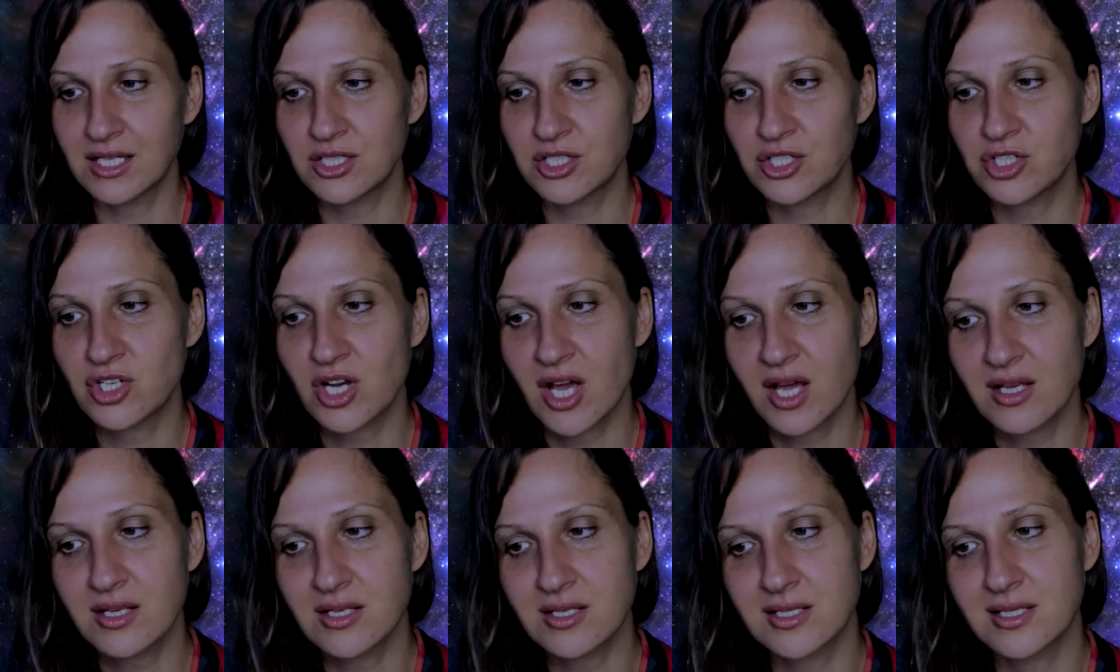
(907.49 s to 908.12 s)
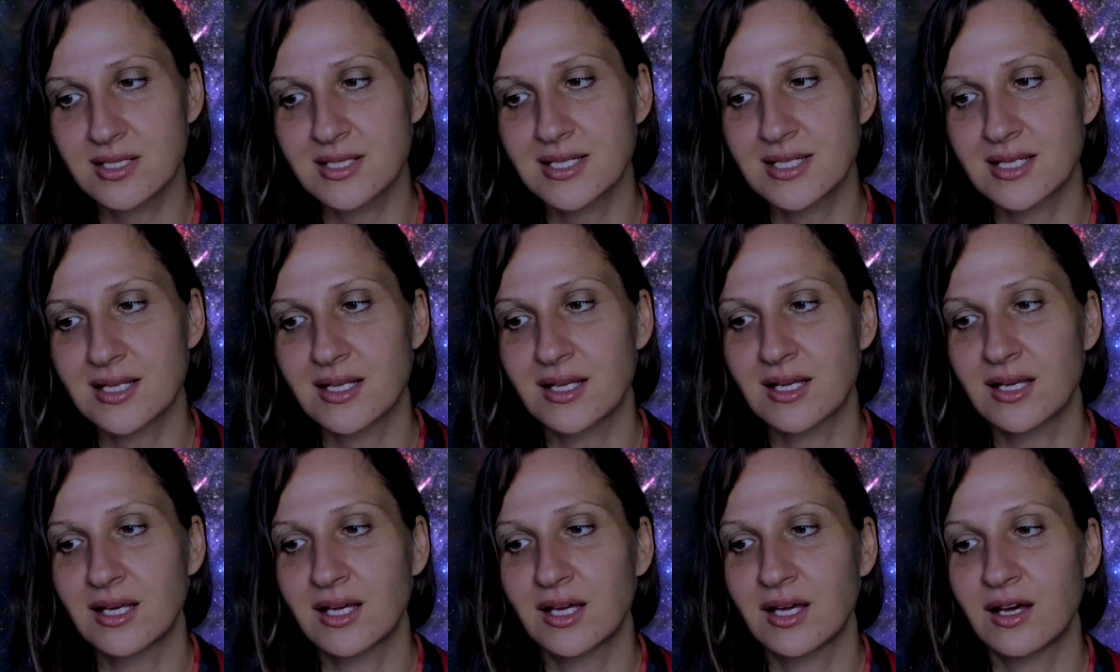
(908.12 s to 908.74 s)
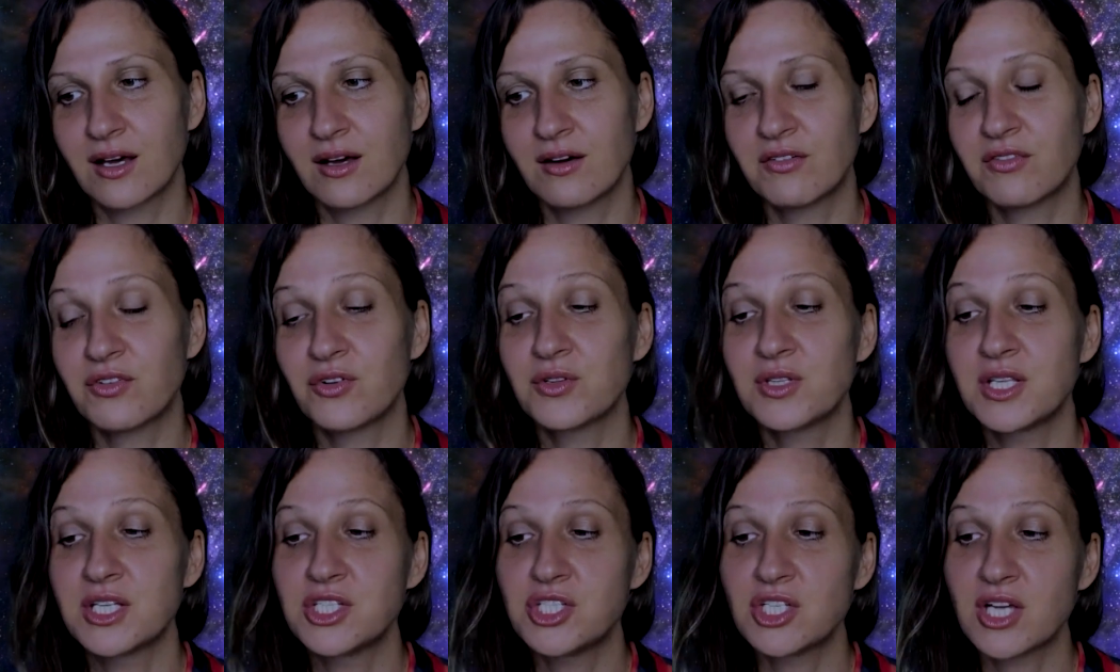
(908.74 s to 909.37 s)
just for
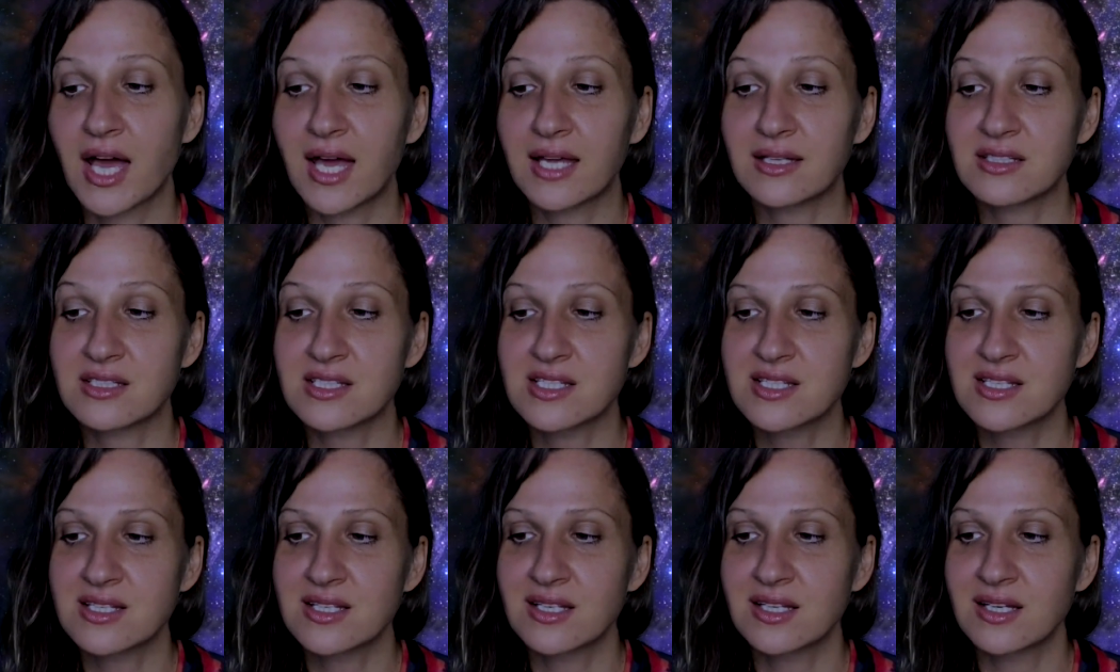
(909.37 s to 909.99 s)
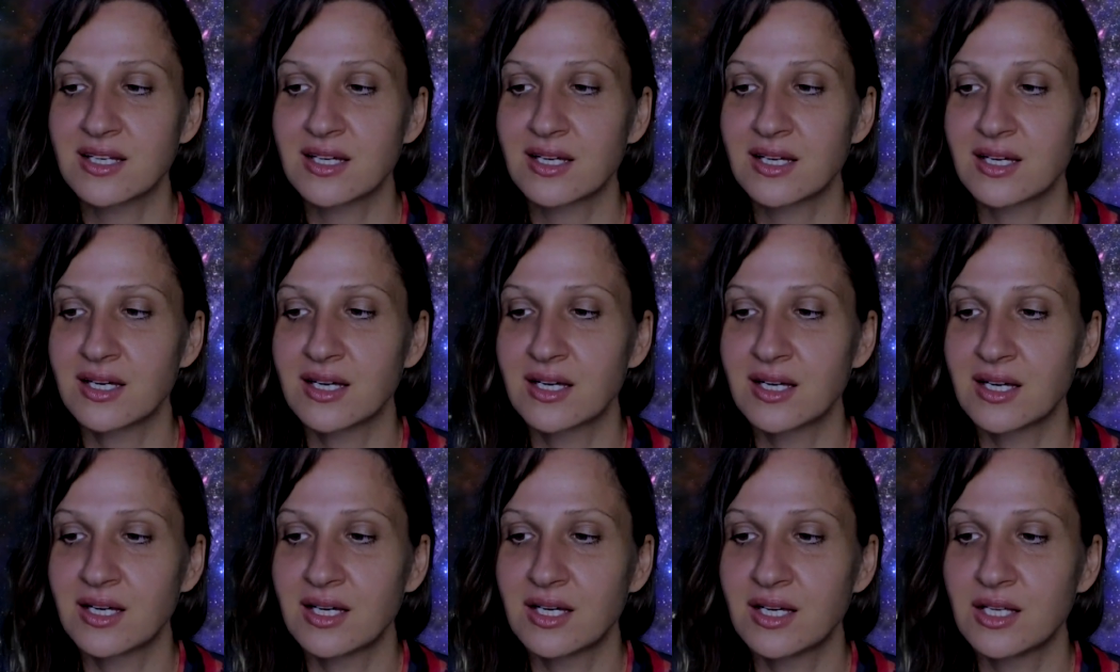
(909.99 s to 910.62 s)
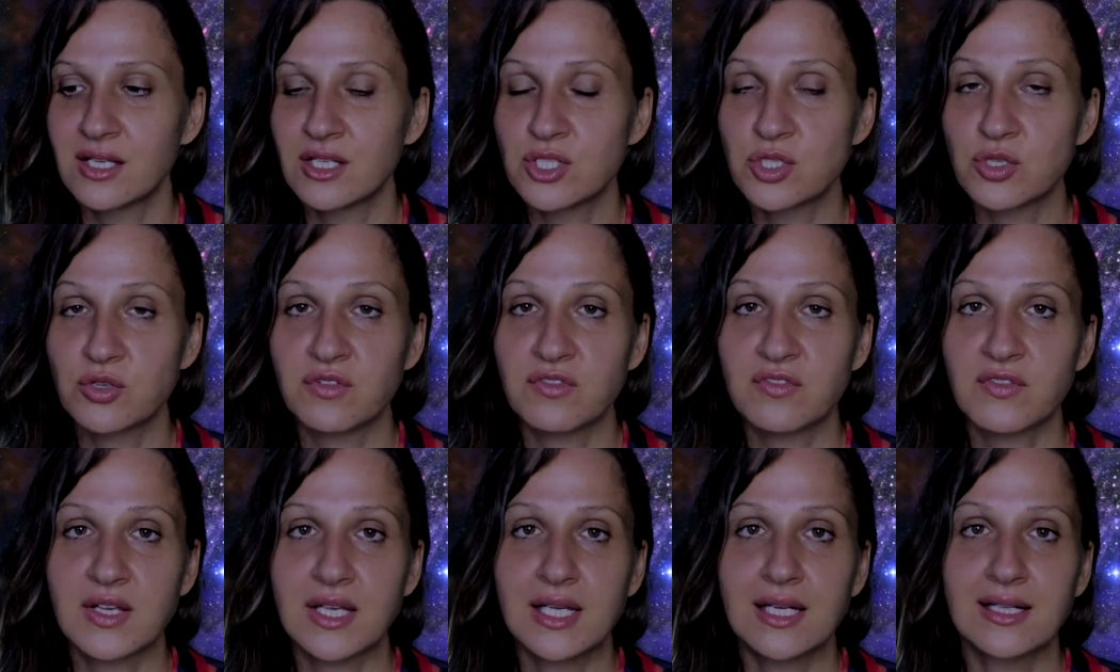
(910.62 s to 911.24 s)
the chance to
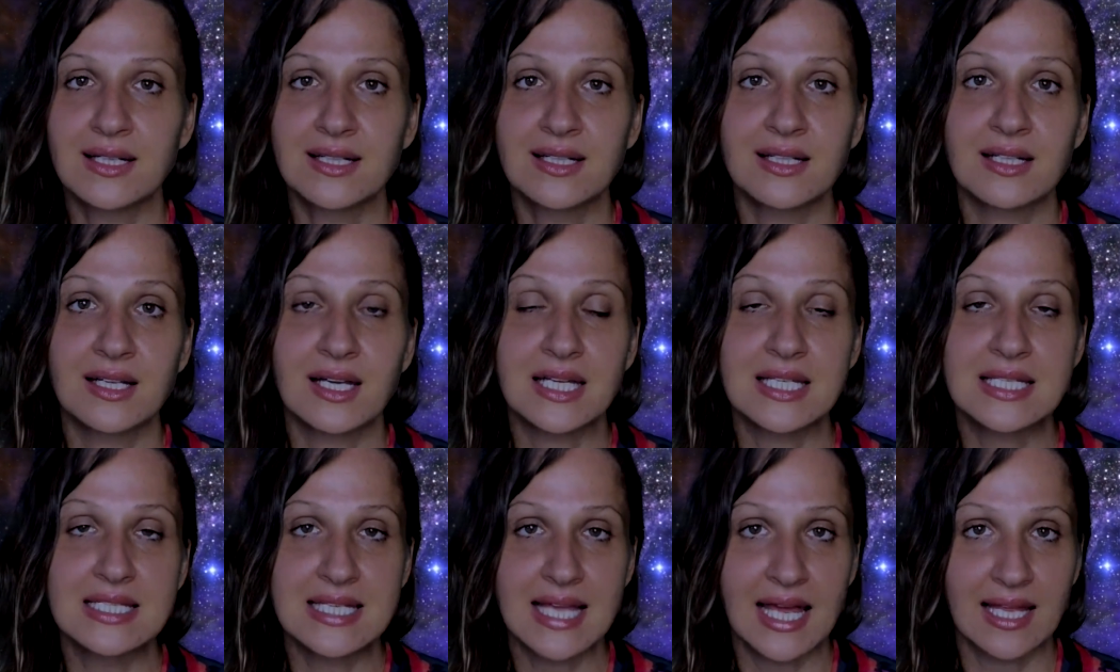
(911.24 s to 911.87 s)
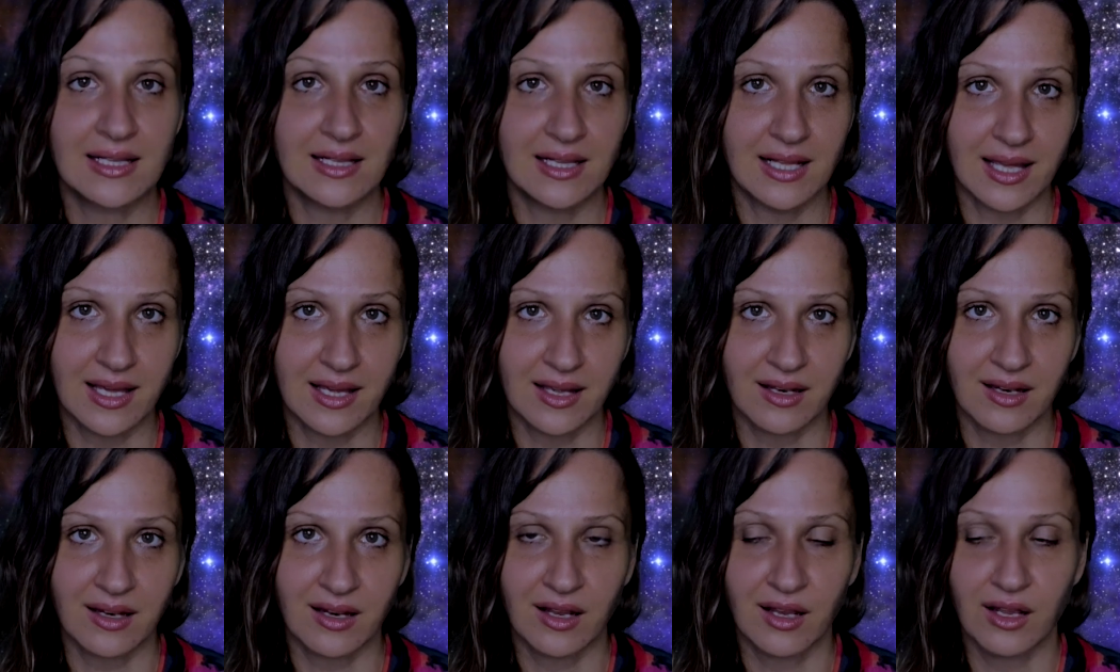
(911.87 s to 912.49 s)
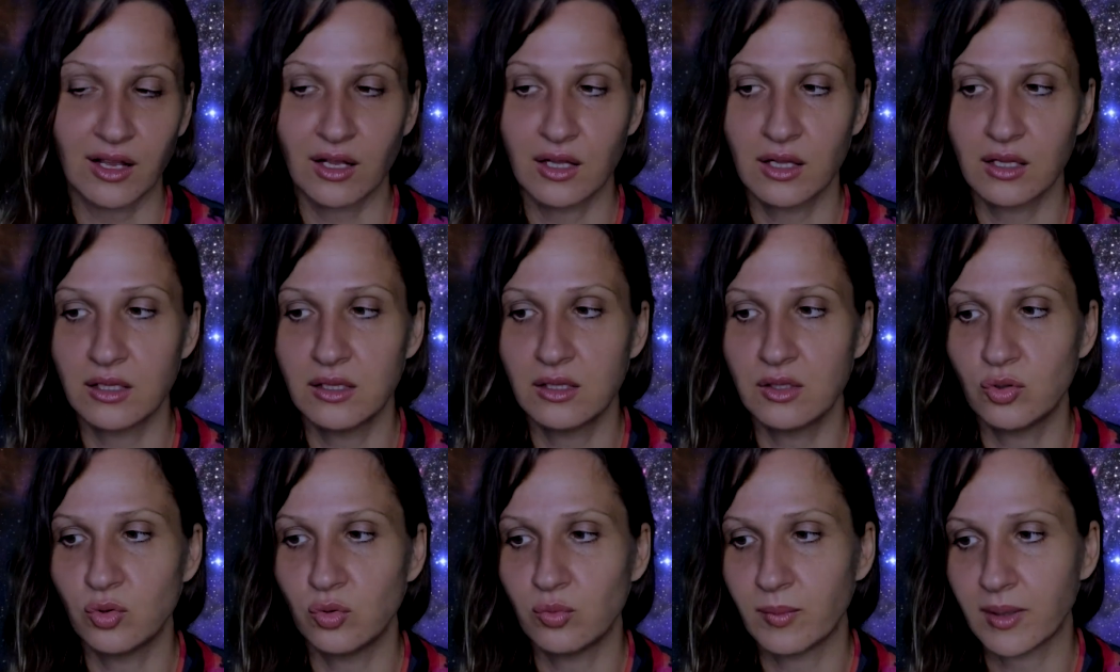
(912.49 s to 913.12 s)
feel a deadline
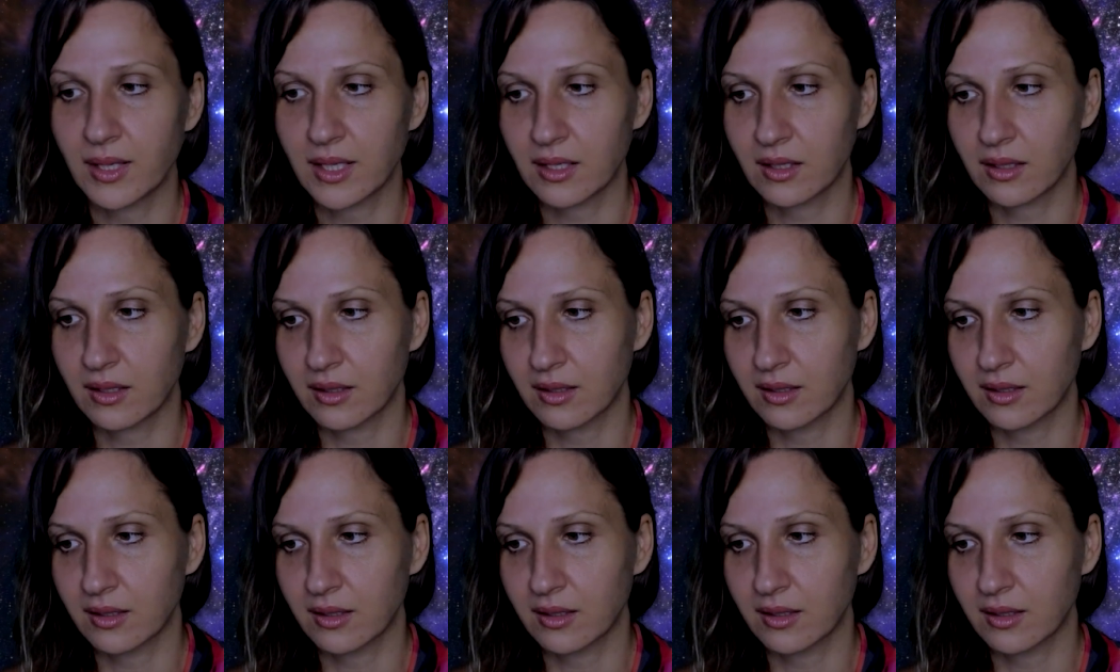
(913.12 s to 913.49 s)
looming,